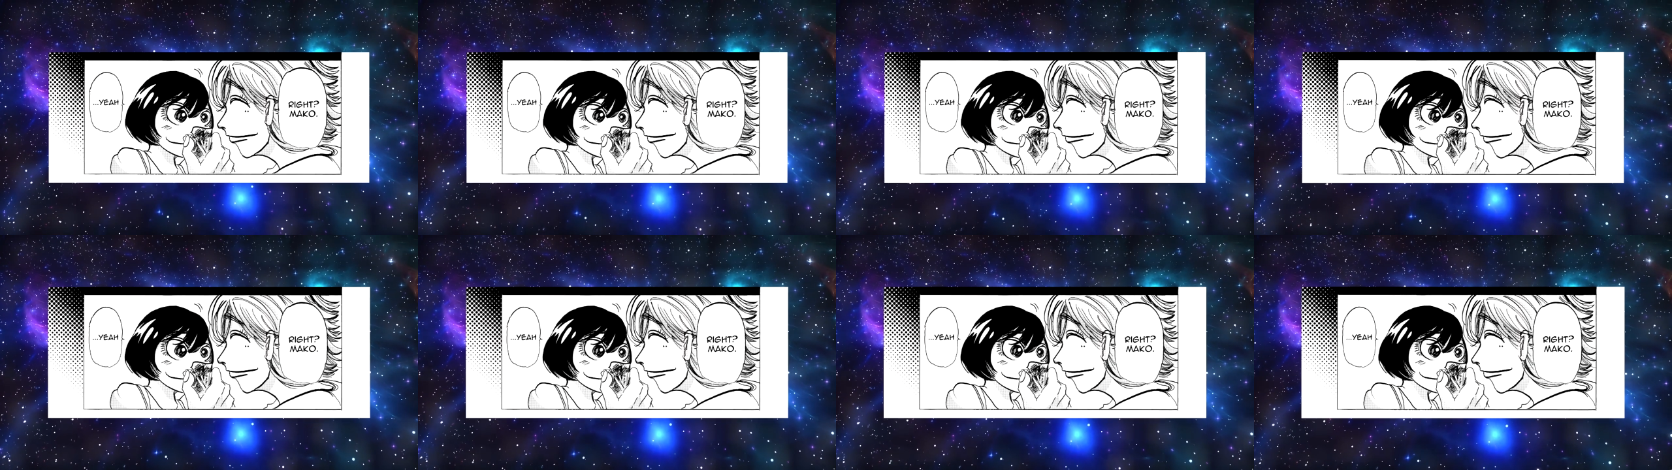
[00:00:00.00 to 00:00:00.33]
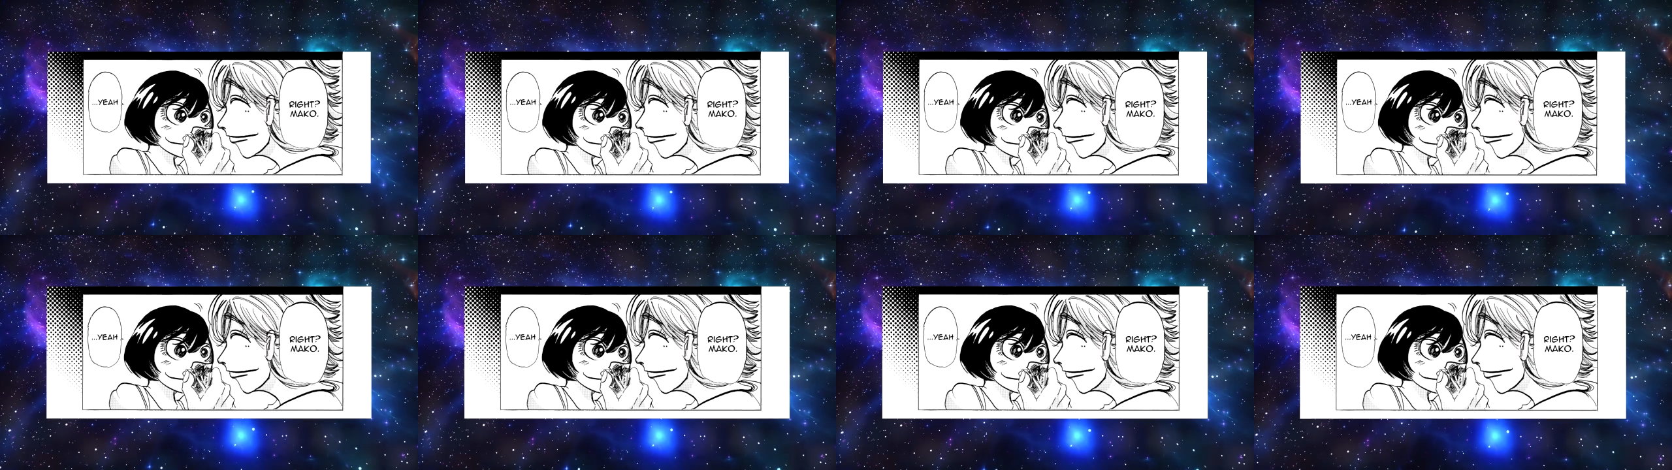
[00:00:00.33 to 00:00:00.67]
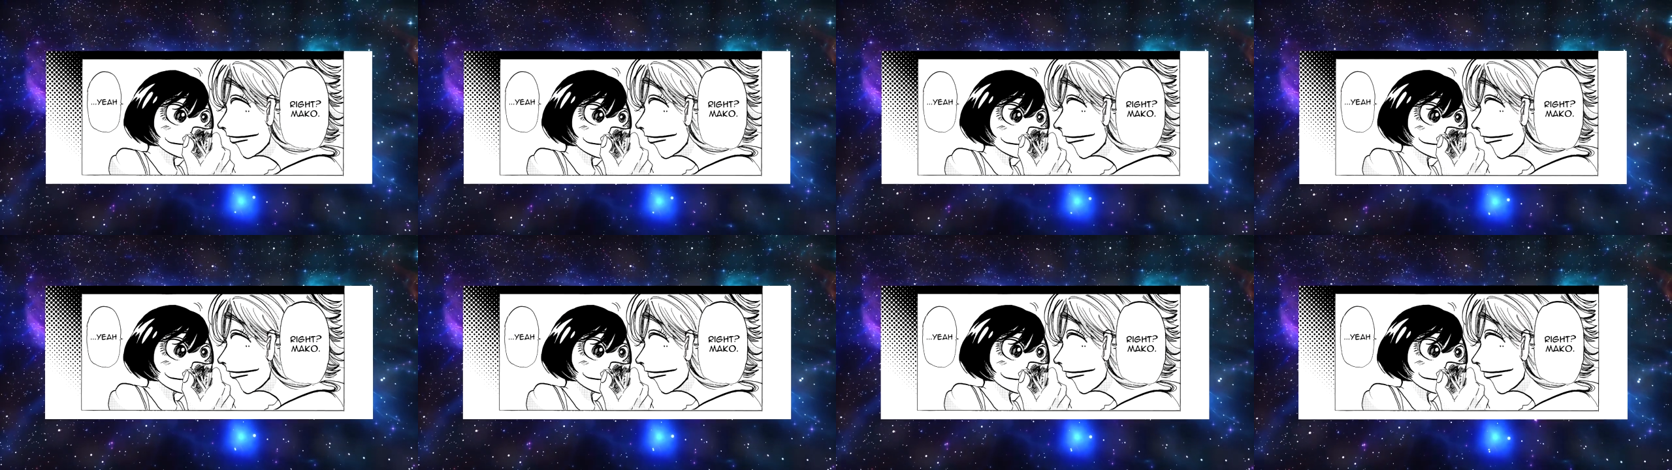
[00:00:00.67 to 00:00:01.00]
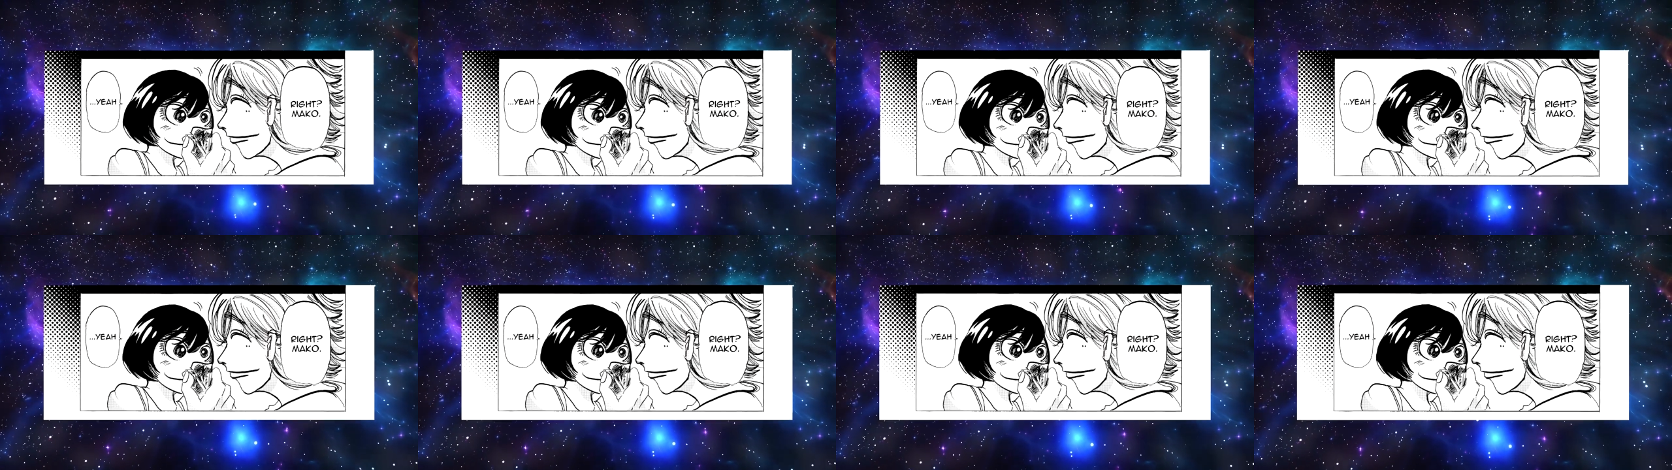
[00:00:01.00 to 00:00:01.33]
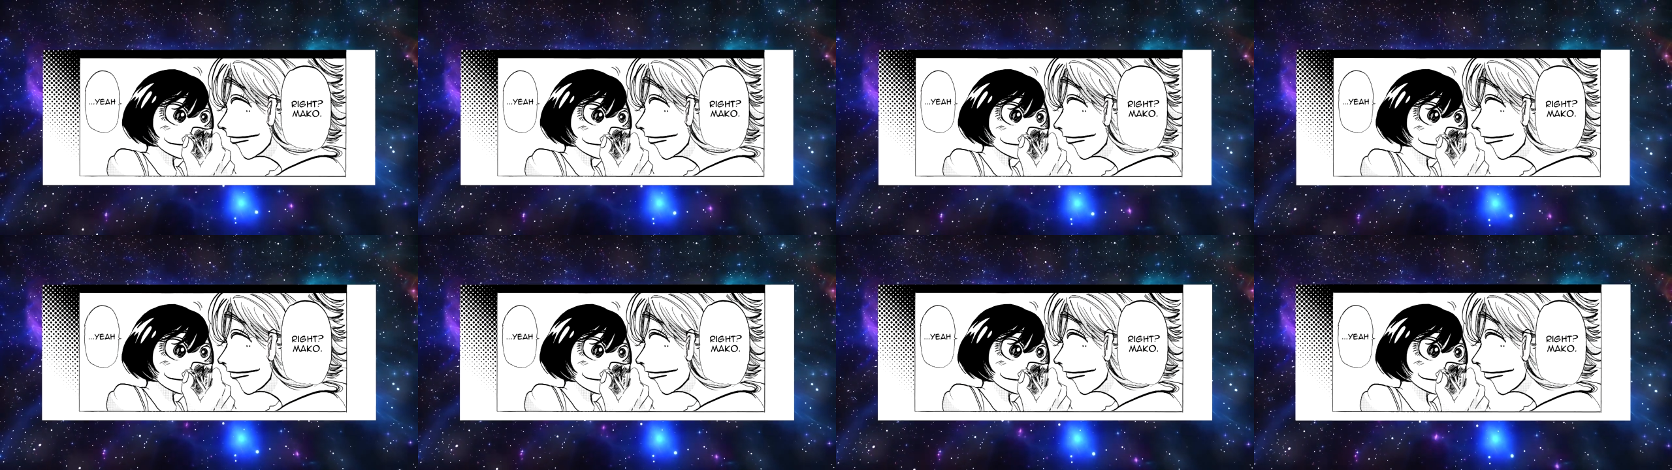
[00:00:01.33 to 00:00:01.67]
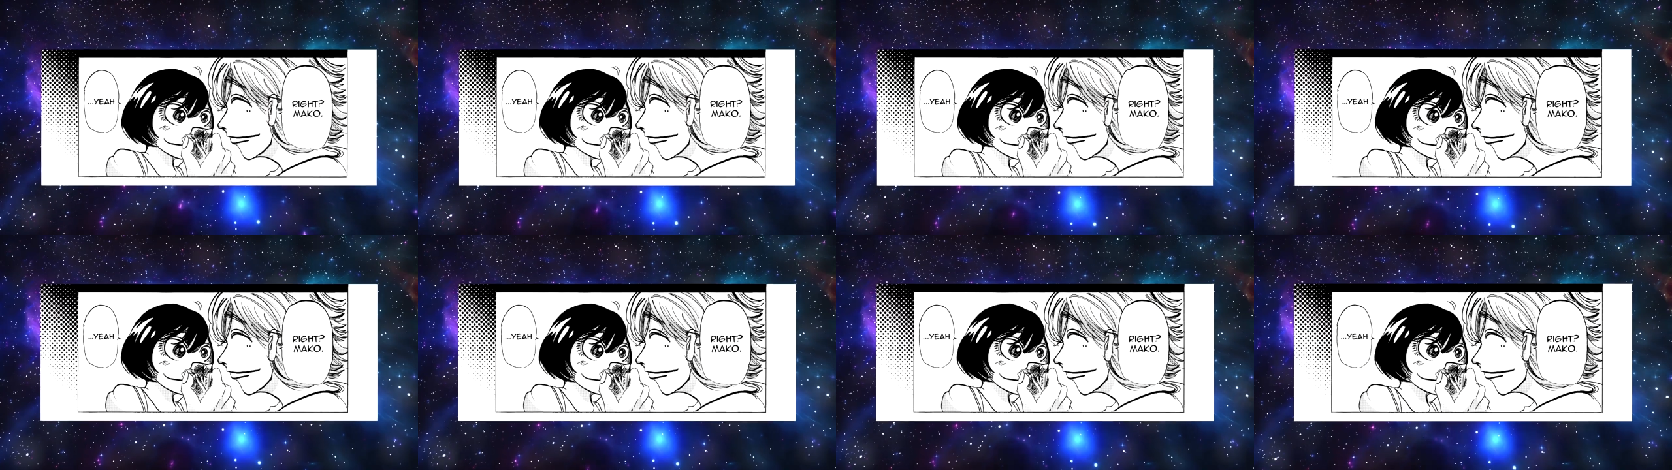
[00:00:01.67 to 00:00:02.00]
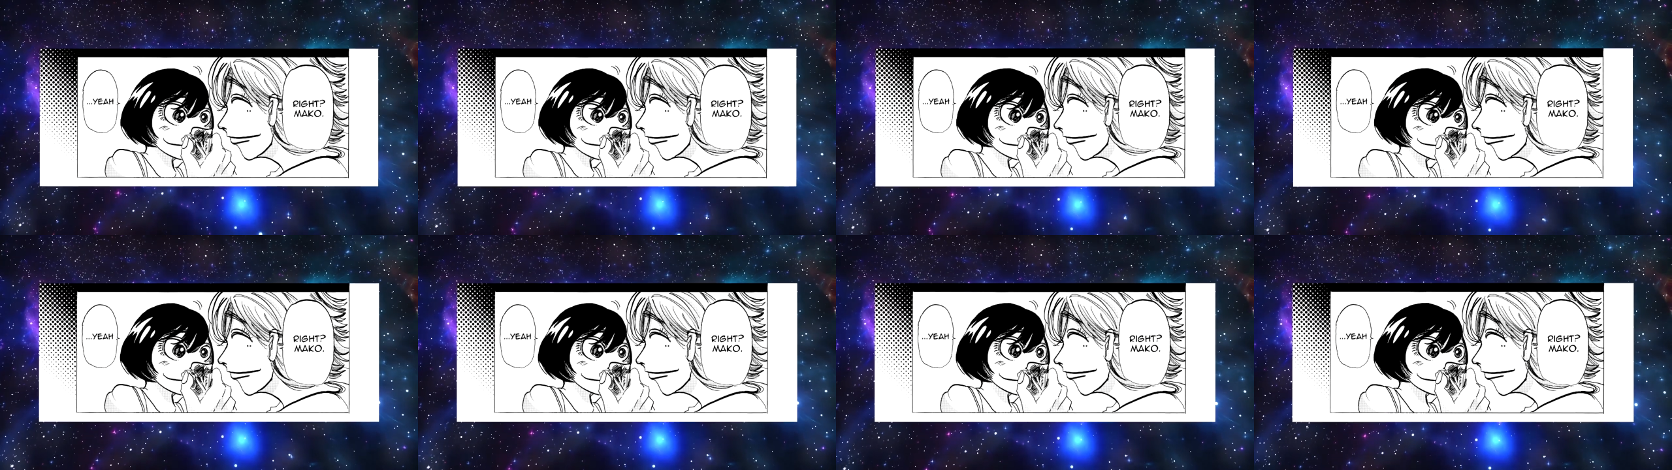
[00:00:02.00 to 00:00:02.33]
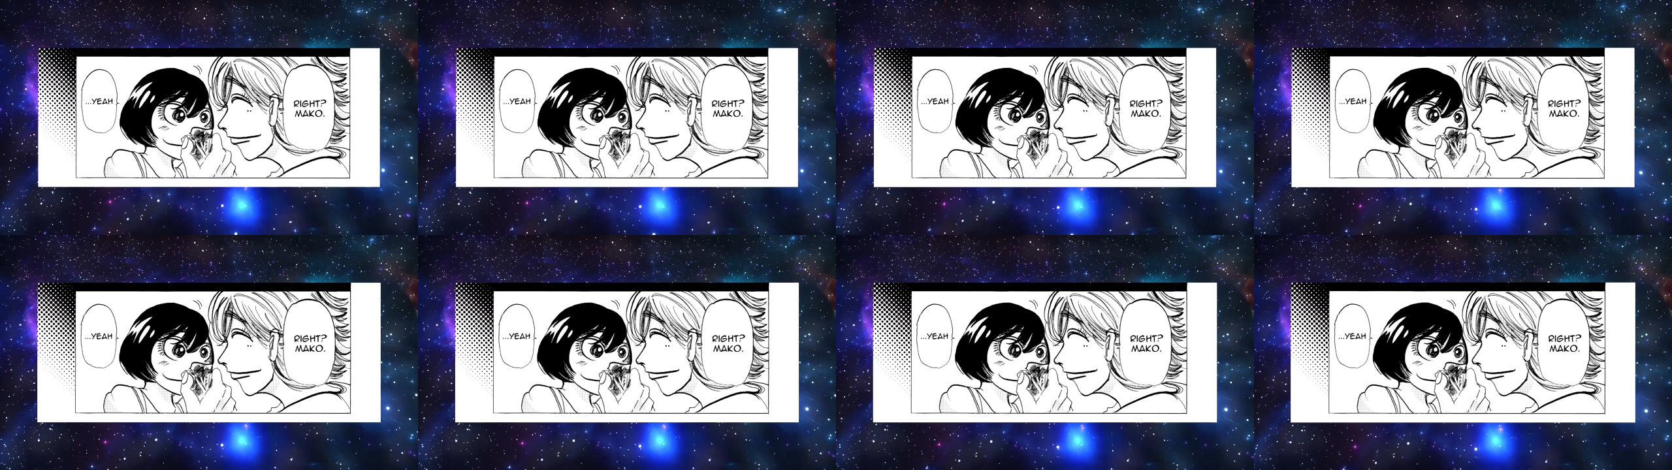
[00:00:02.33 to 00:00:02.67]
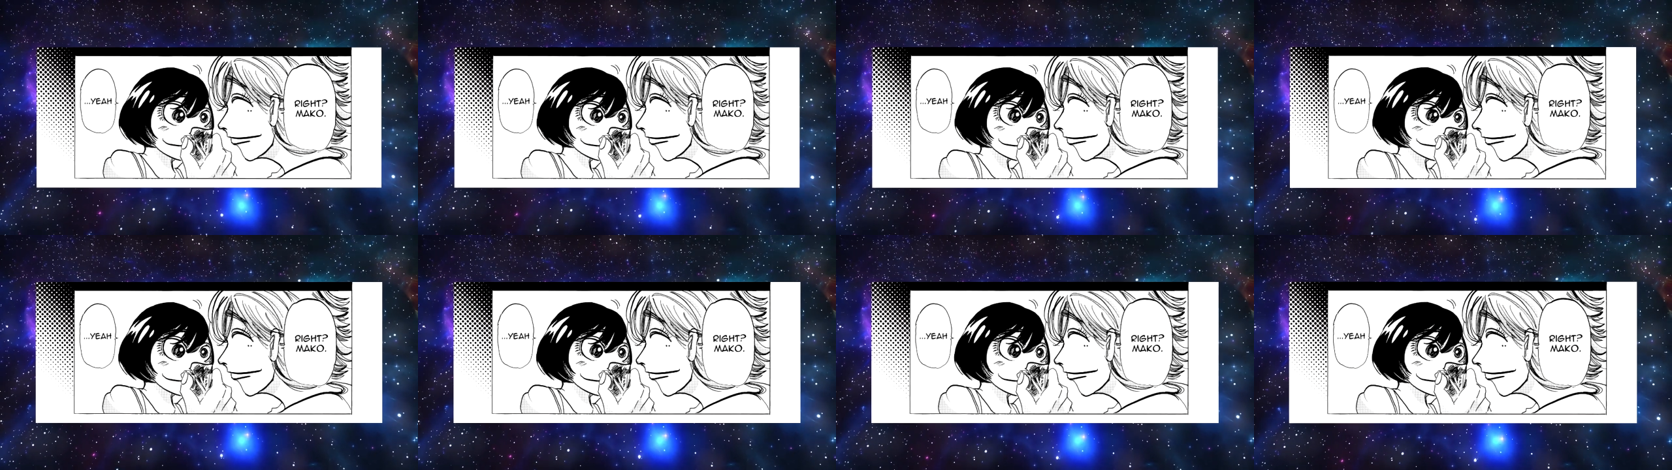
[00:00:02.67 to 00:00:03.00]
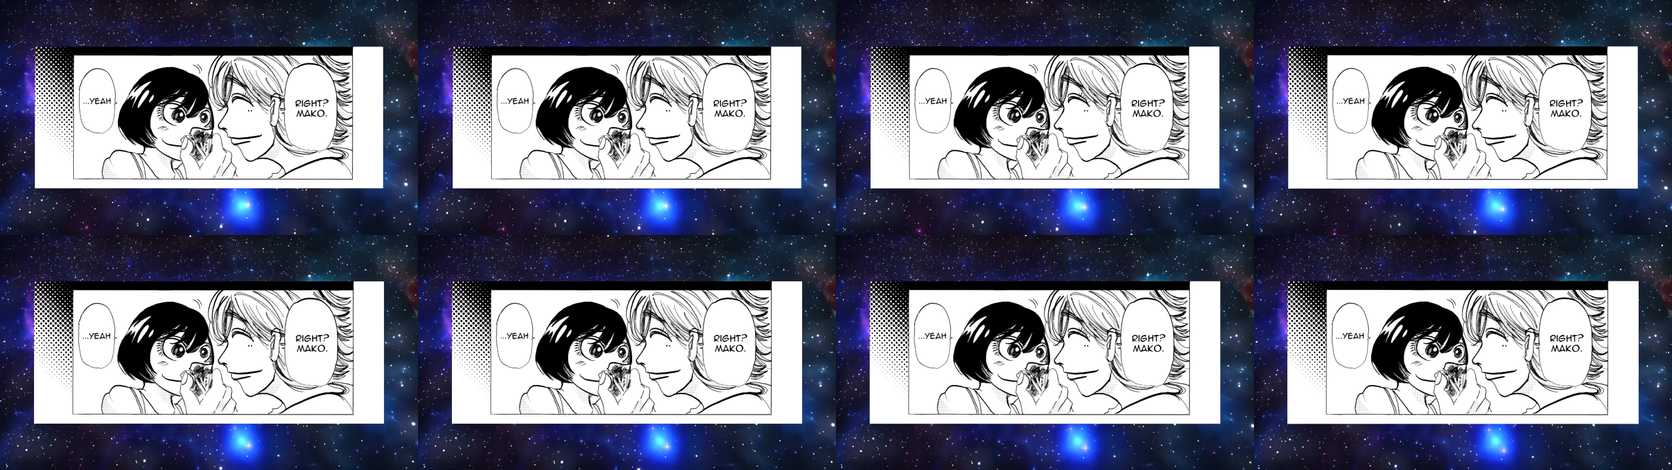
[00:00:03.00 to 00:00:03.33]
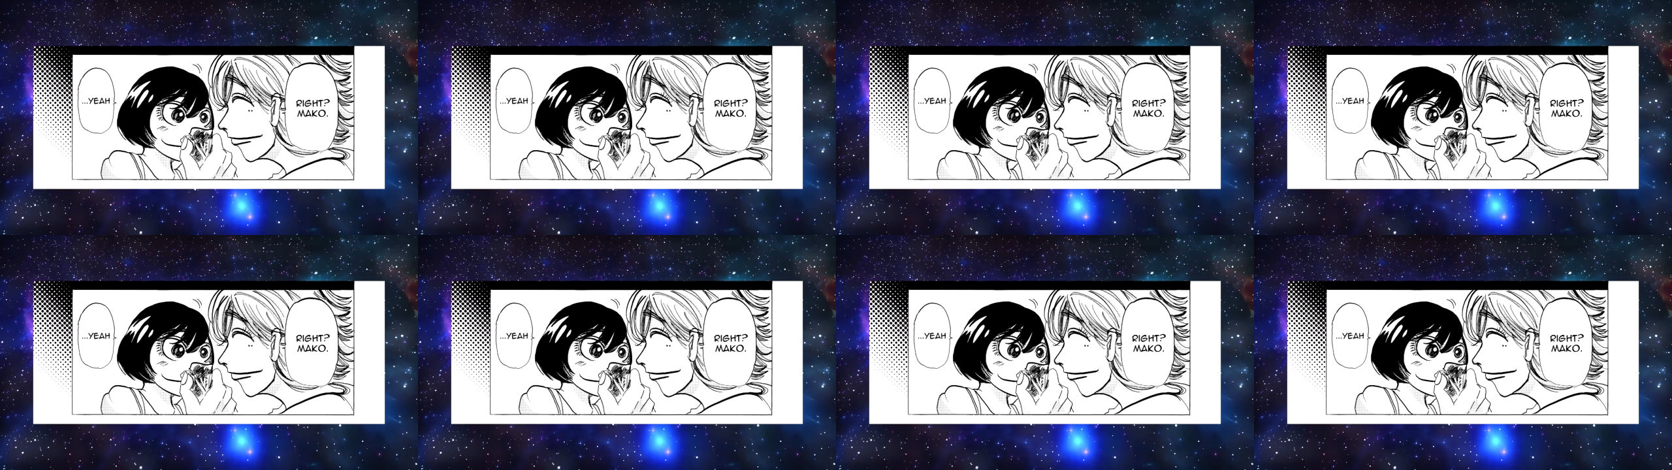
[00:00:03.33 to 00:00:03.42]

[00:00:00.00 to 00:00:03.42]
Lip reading: [unreadable: no face in view]